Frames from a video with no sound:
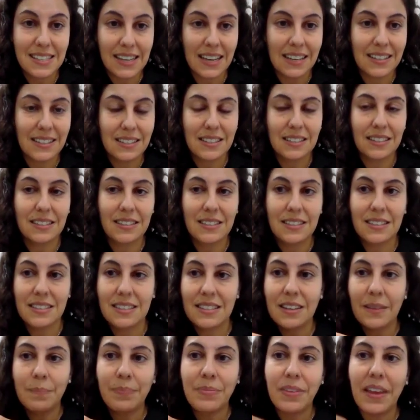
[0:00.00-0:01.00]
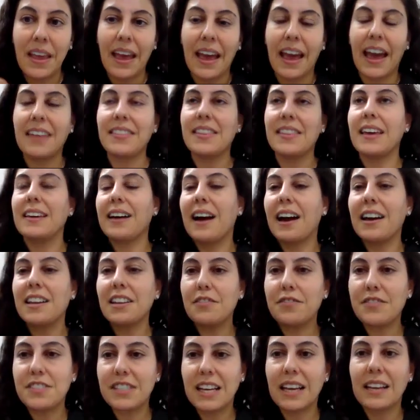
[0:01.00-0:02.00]
the sentence, and they
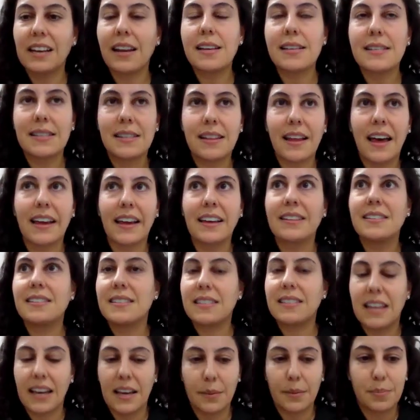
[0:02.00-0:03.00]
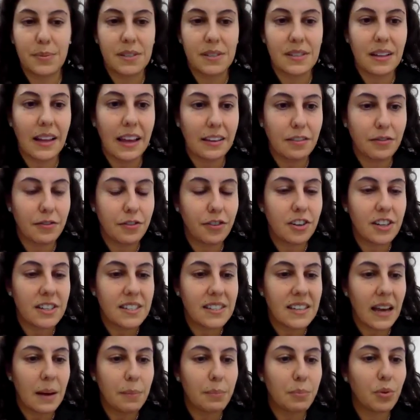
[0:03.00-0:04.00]
kind of tell us like steps. Like for
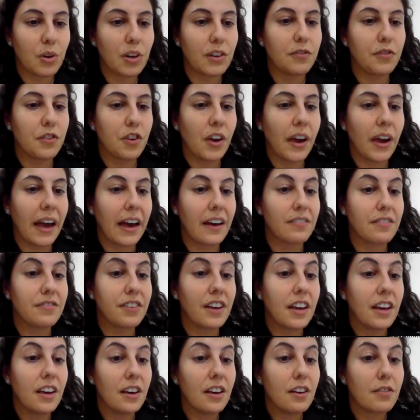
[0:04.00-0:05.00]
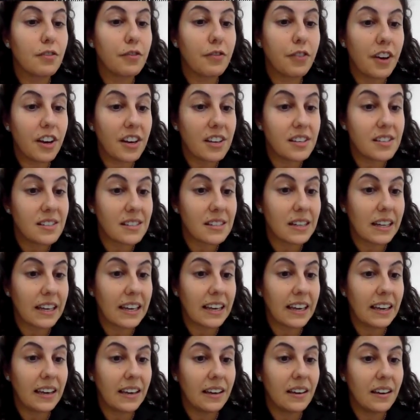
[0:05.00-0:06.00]
example, if you have
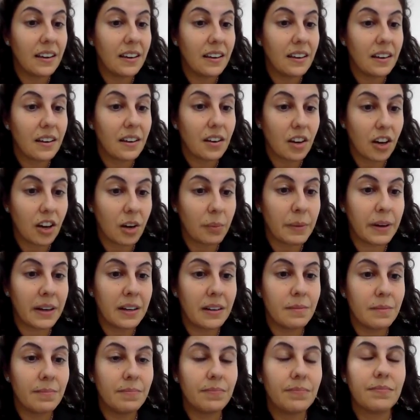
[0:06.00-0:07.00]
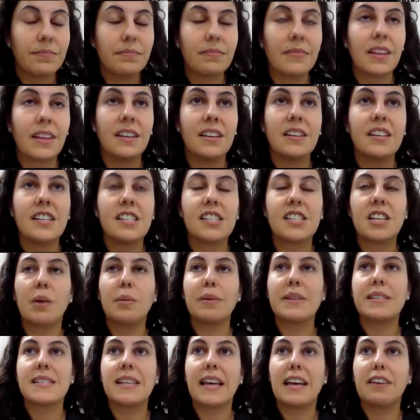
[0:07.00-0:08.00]
firstly, comma, so
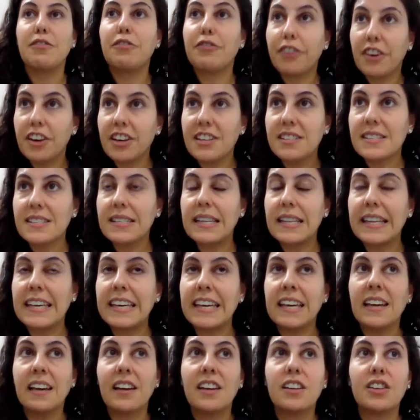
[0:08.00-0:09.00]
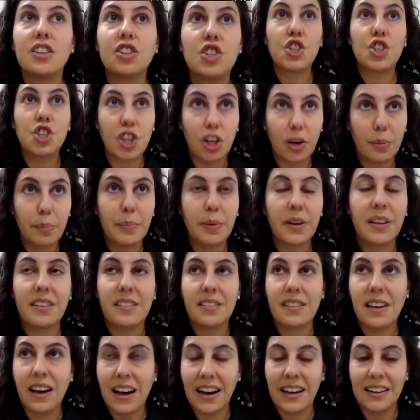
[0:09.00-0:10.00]
I would say firstly, chop
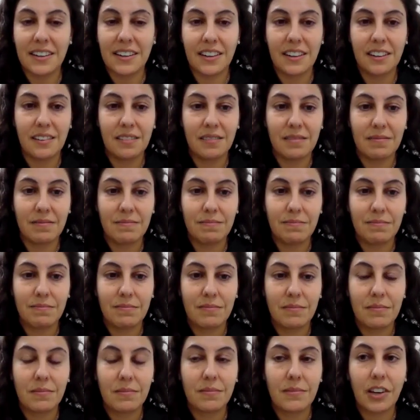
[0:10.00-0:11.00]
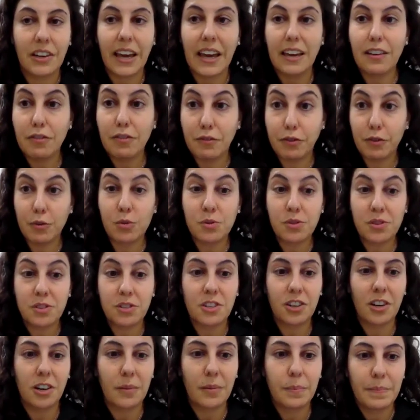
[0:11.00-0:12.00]
the onion. Okay, full
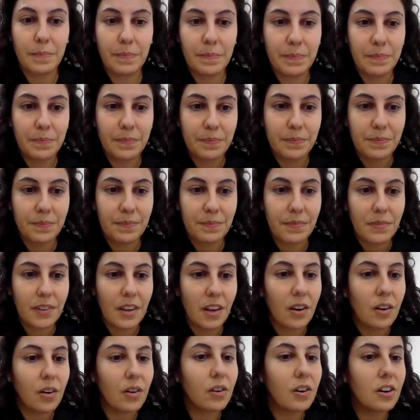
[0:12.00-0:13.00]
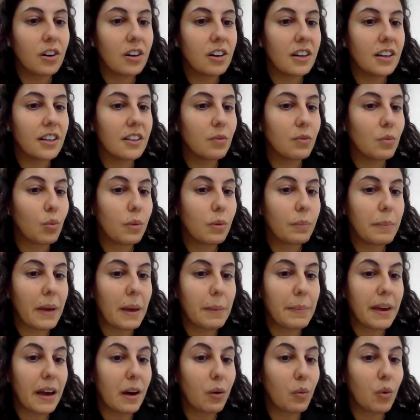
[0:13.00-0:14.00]
stop. Or
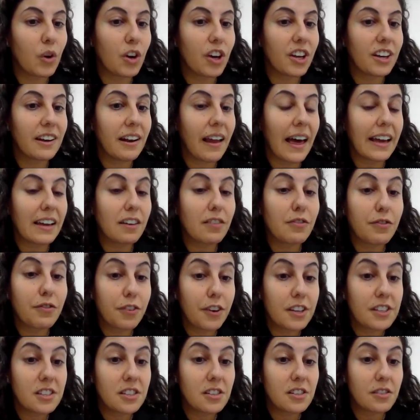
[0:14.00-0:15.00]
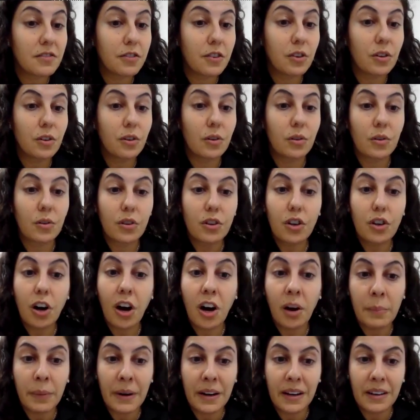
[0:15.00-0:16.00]
maybe a word like first of all,
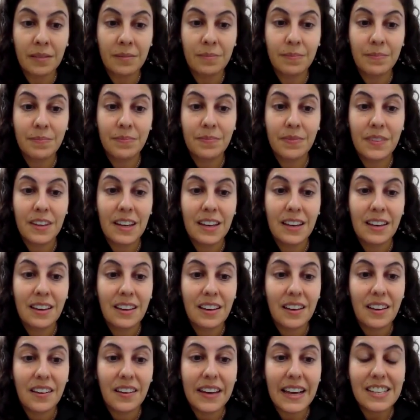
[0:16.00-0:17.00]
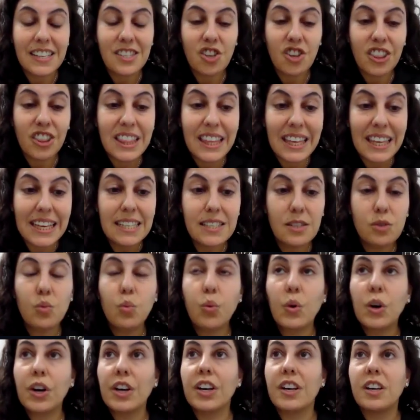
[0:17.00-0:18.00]
comma. Okay, so
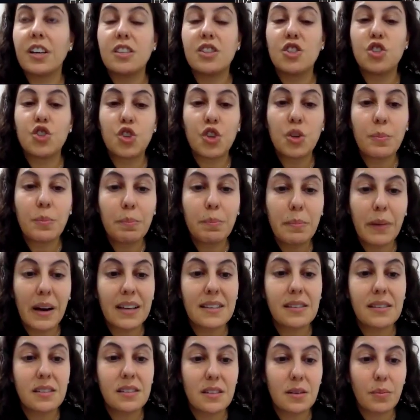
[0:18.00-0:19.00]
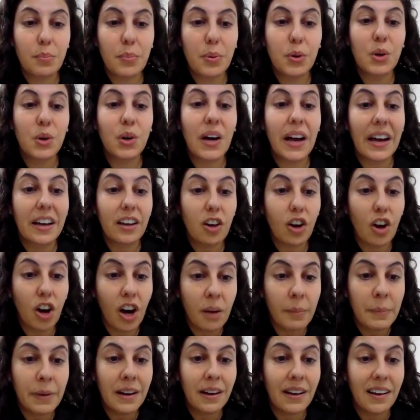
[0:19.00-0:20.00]
these words, you must put a
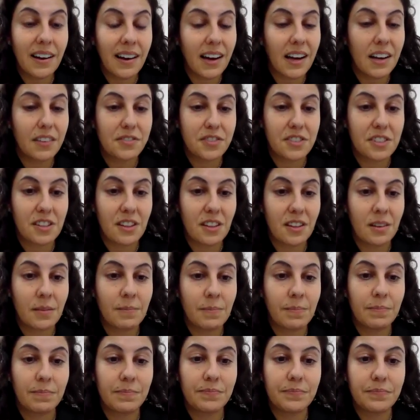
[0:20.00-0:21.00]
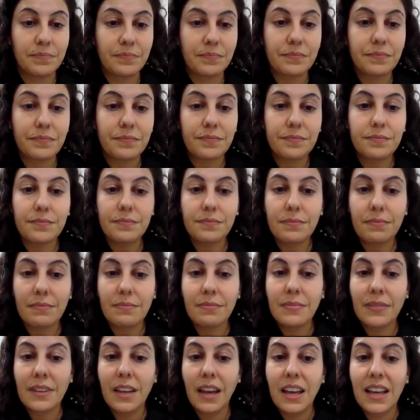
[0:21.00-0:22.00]
comma after them.
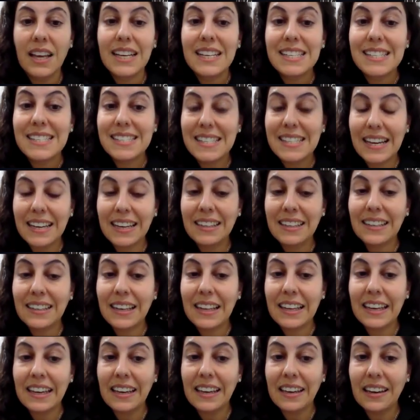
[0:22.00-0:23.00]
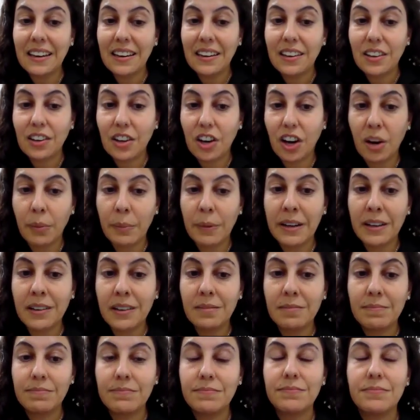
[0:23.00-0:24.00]
Secondly,
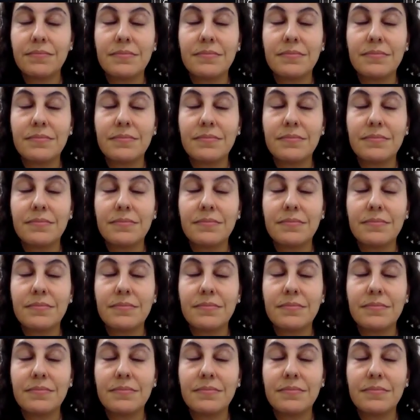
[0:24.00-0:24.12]
comma,